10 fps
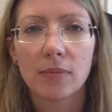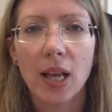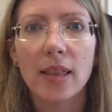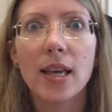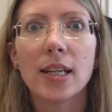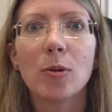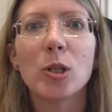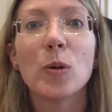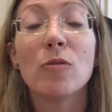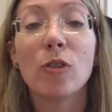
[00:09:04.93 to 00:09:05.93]
And then I want
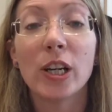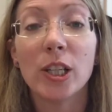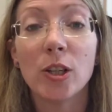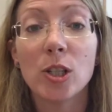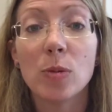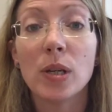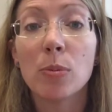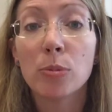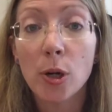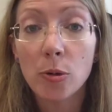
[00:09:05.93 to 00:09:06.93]
to invite you to be a
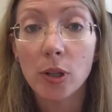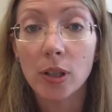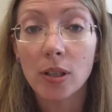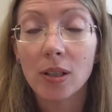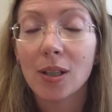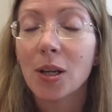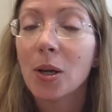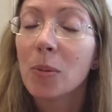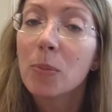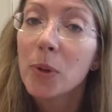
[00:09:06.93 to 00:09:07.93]
broken
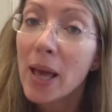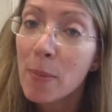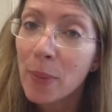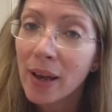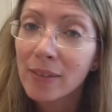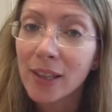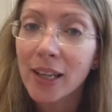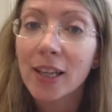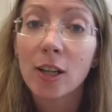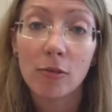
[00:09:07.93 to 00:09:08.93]
but
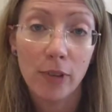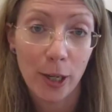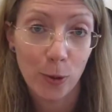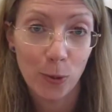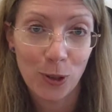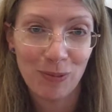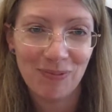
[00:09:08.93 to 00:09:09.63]
empathic record.